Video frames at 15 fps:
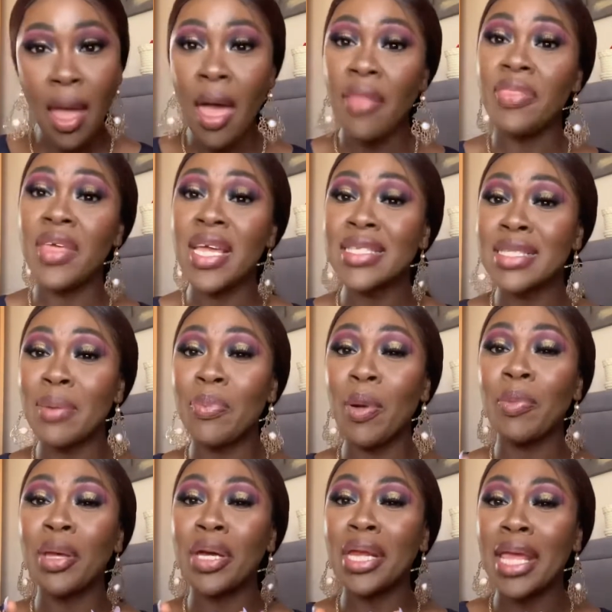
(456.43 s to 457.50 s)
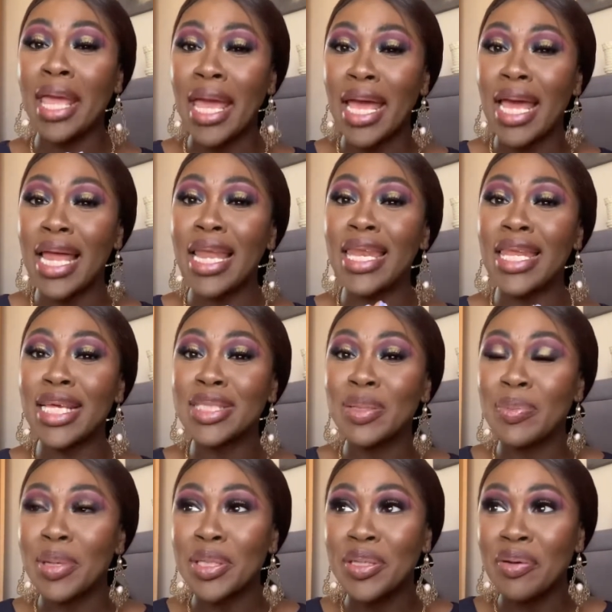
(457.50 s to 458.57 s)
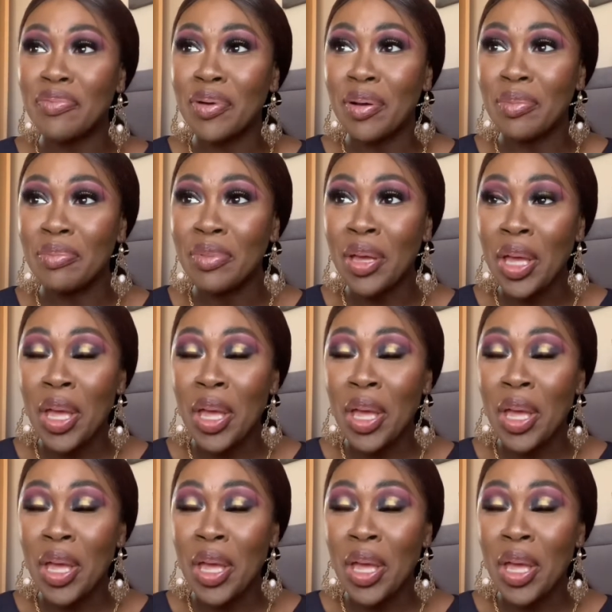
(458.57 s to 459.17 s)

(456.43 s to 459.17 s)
This I'm probably gonna get a little bit of